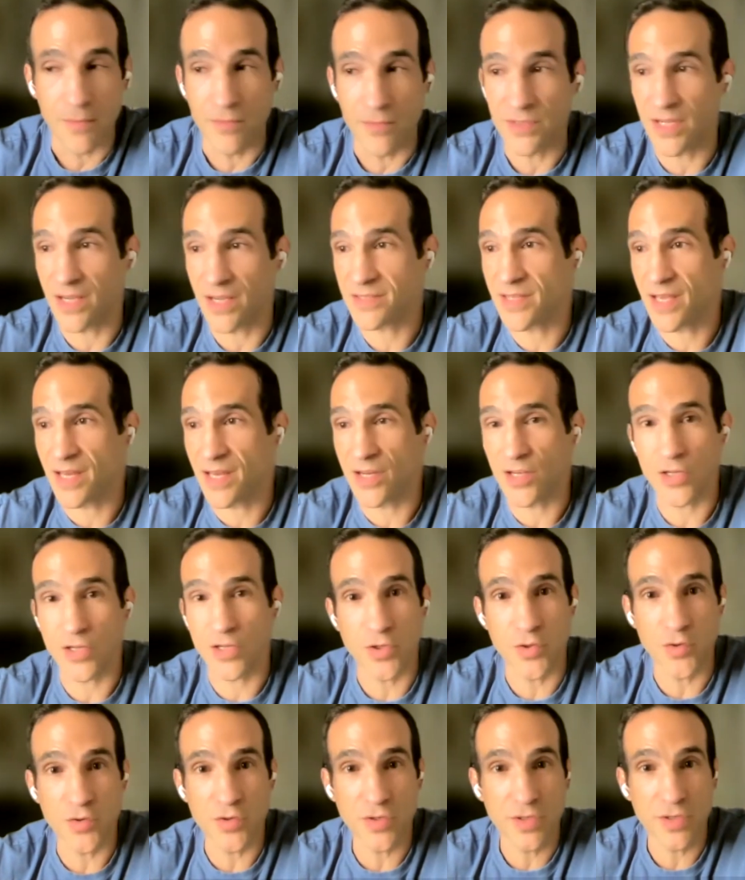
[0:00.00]
Does that
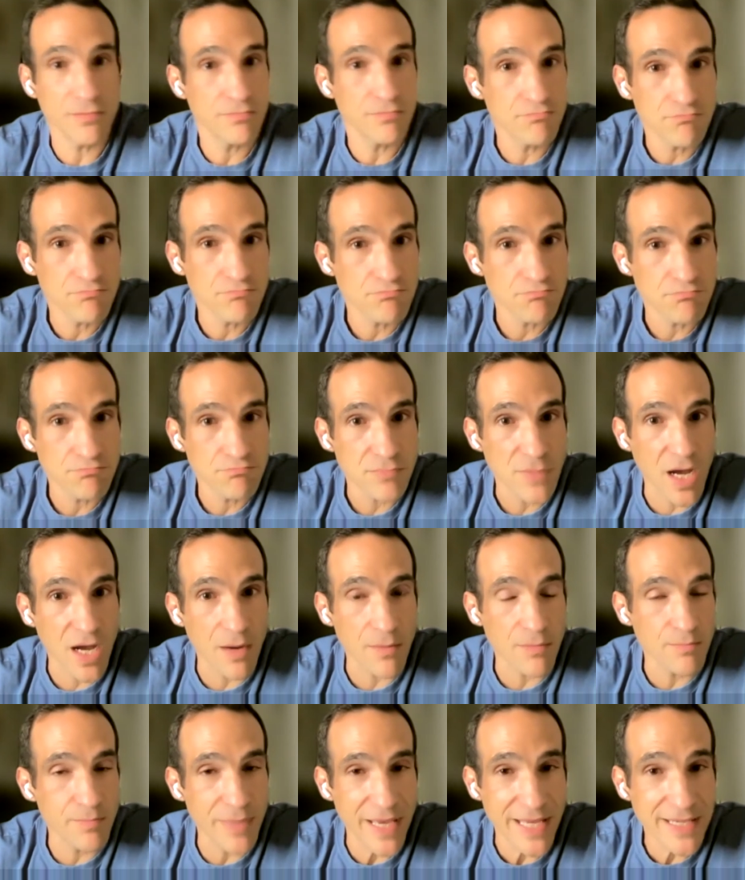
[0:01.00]
include
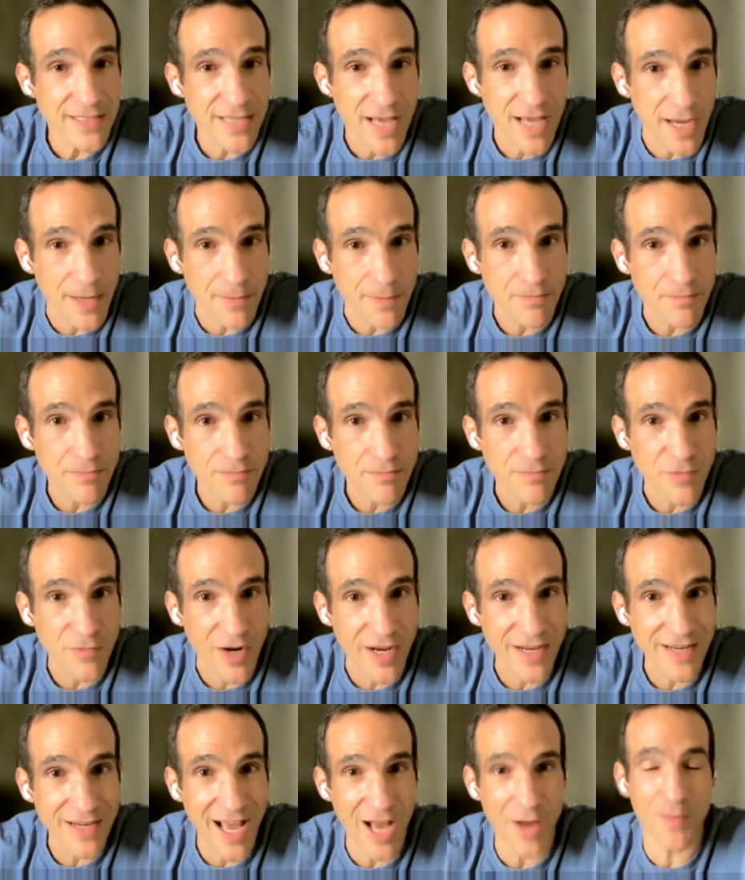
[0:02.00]
a bedtime?
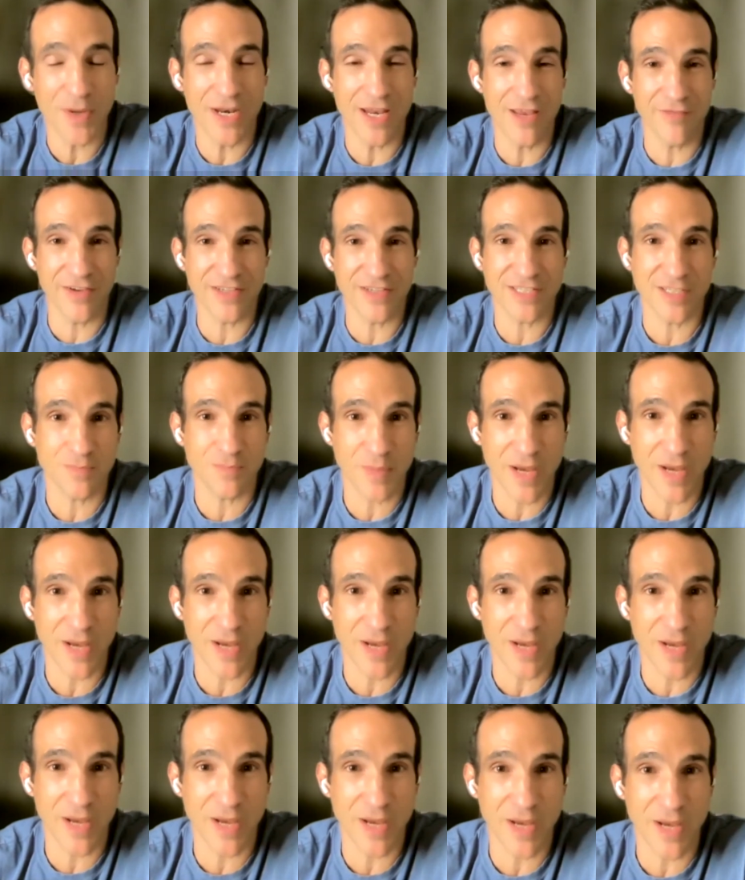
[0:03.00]
Right? How many of us as
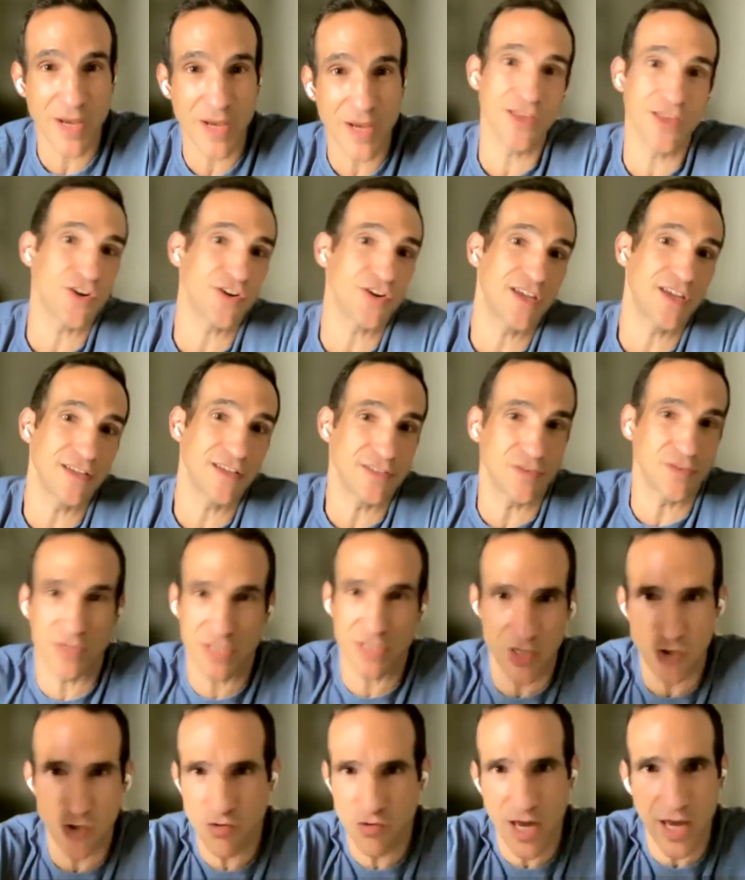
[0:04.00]
parents, we yell at our kids and we
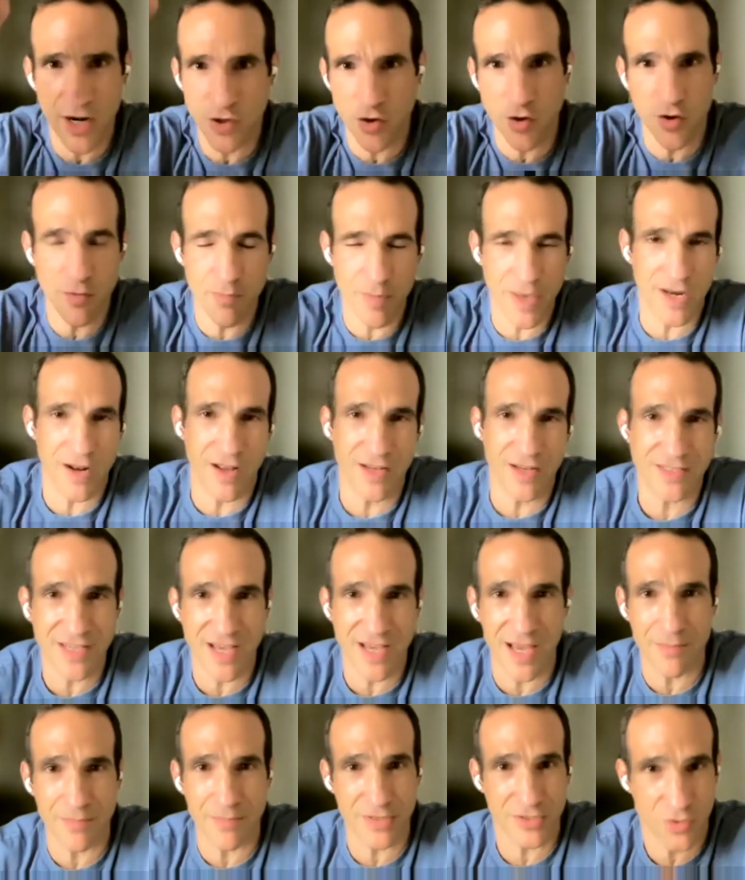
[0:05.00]
say, you got to go to bed on
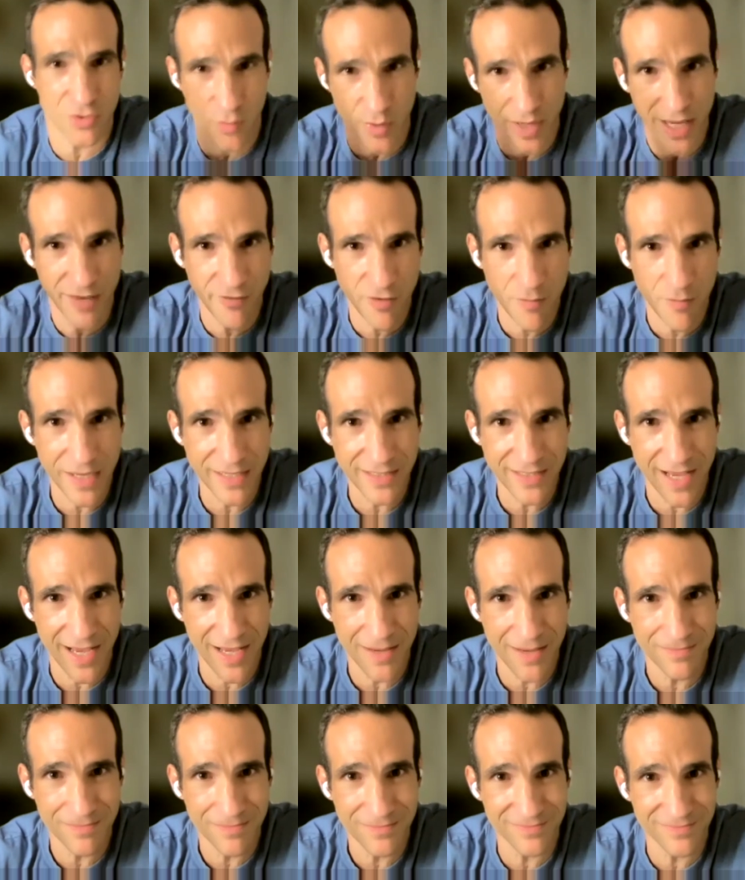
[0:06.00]
time, but do we have a
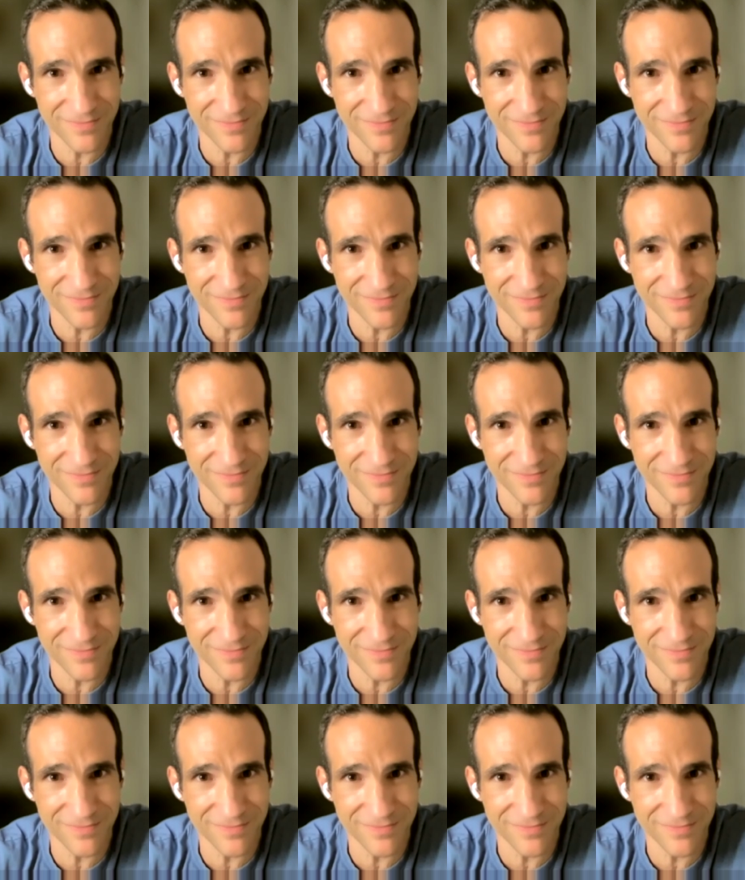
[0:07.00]
bedtime?